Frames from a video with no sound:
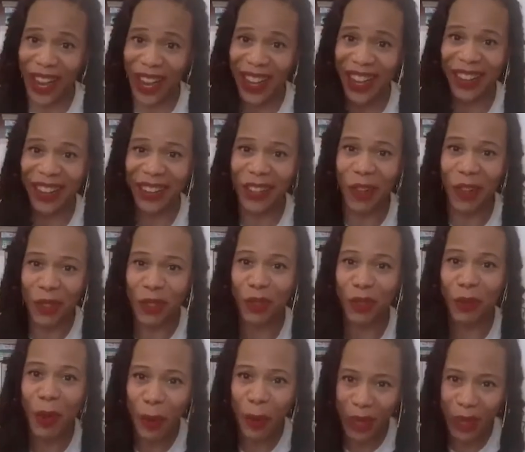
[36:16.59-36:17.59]
right?
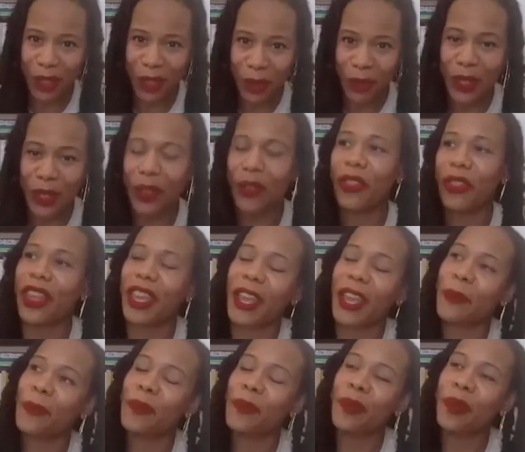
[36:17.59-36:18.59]
Cultural memory, it's a real
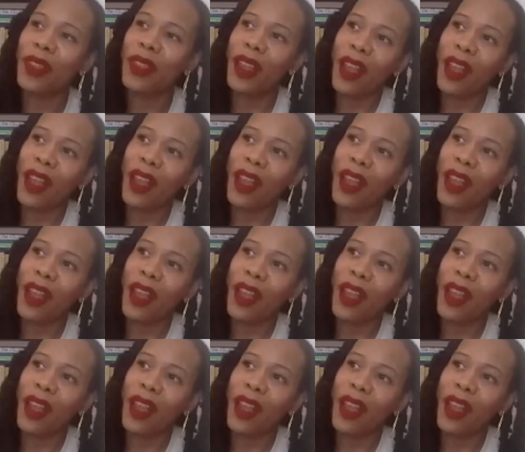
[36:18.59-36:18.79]
thing.